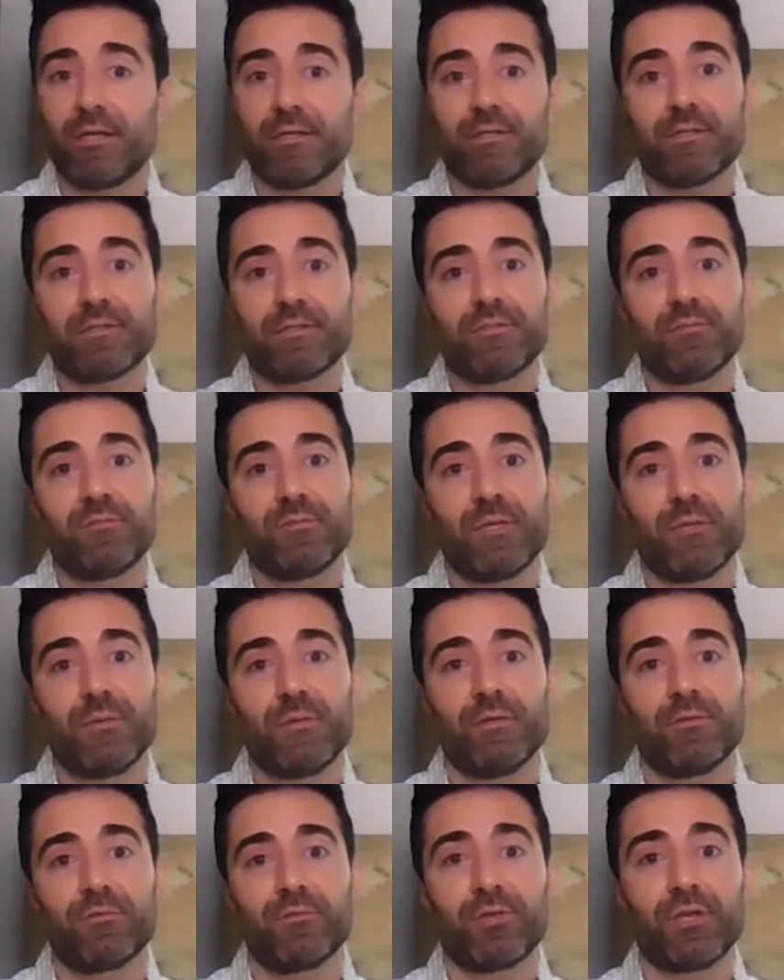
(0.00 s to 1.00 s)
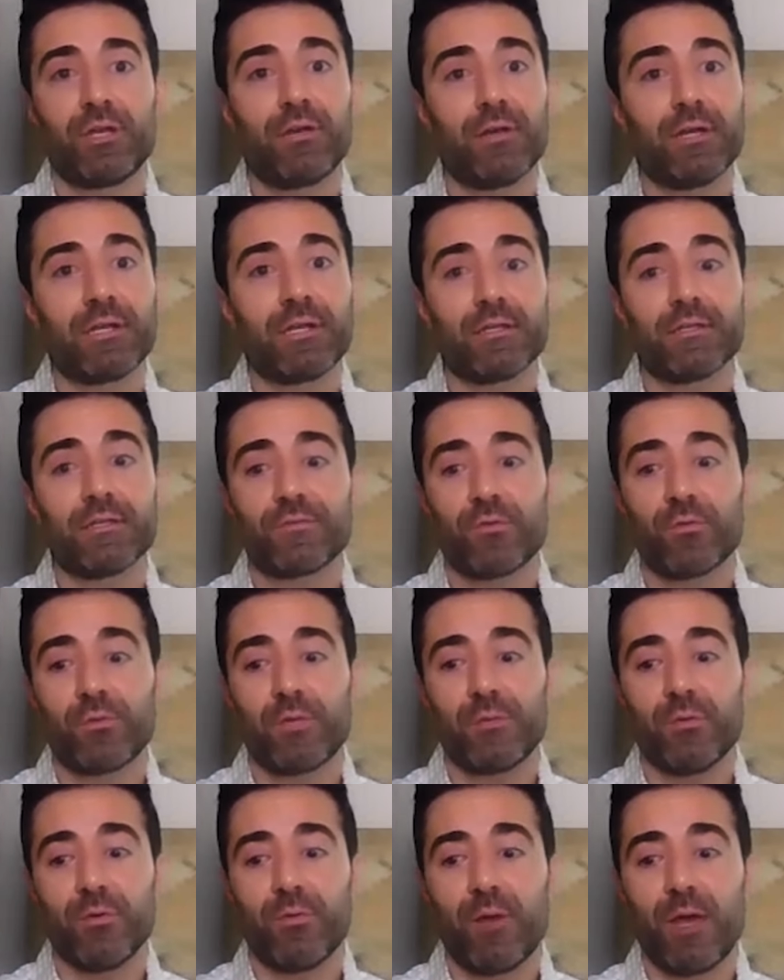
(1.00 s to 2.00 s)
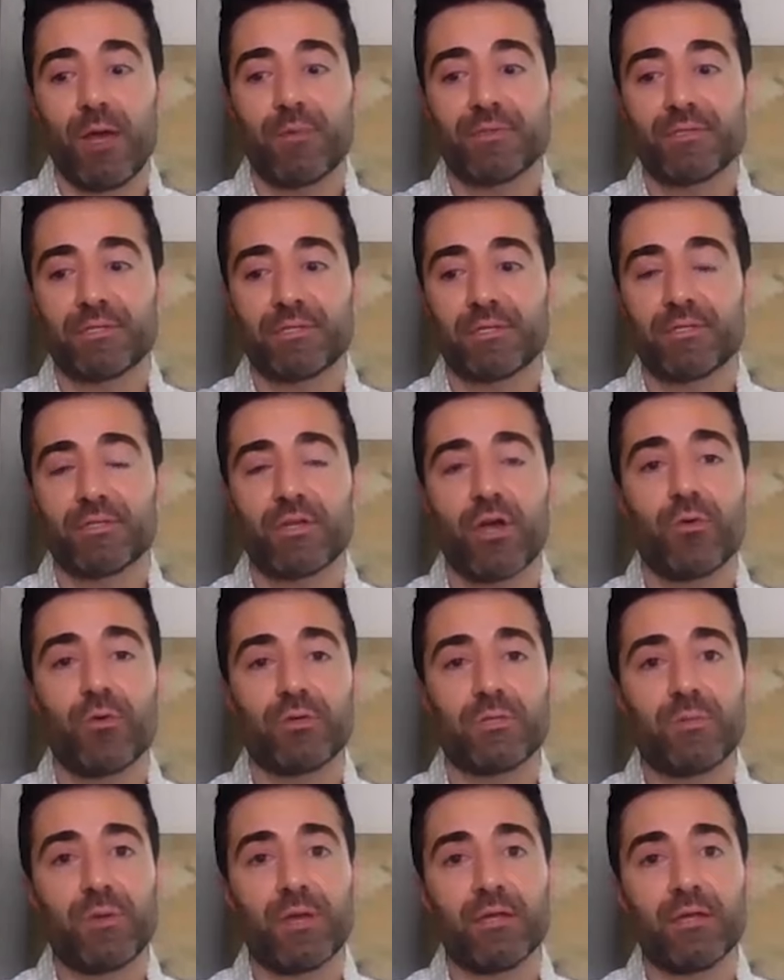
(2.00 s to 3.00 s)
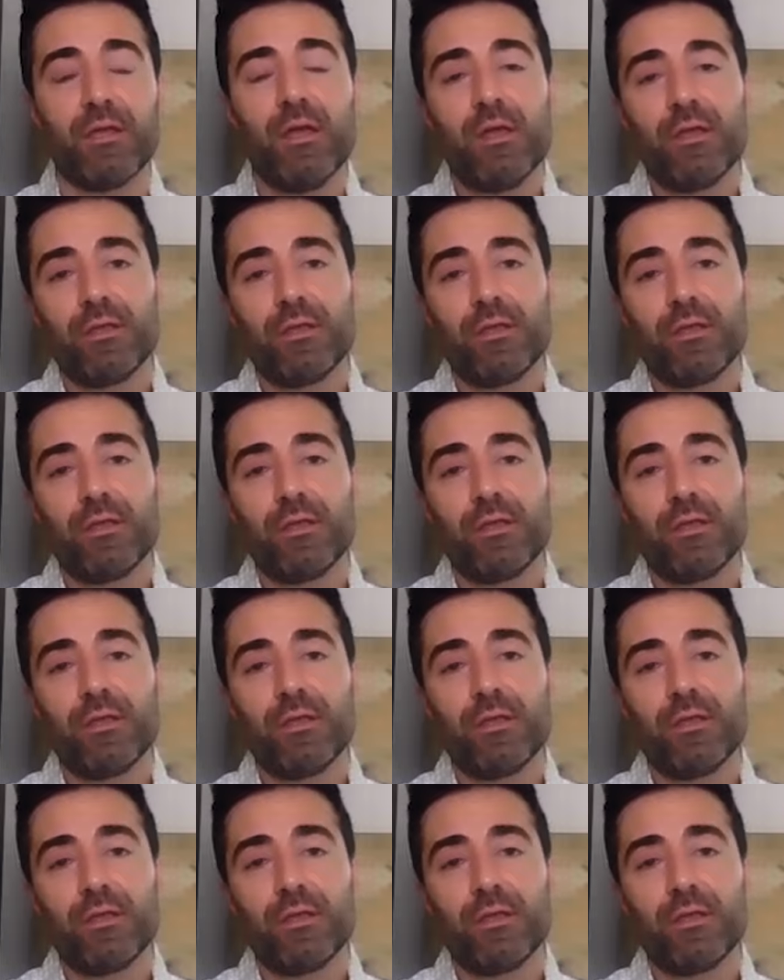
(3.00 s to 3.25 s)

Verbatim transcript: and just to maybe reiterate this for people my position has always been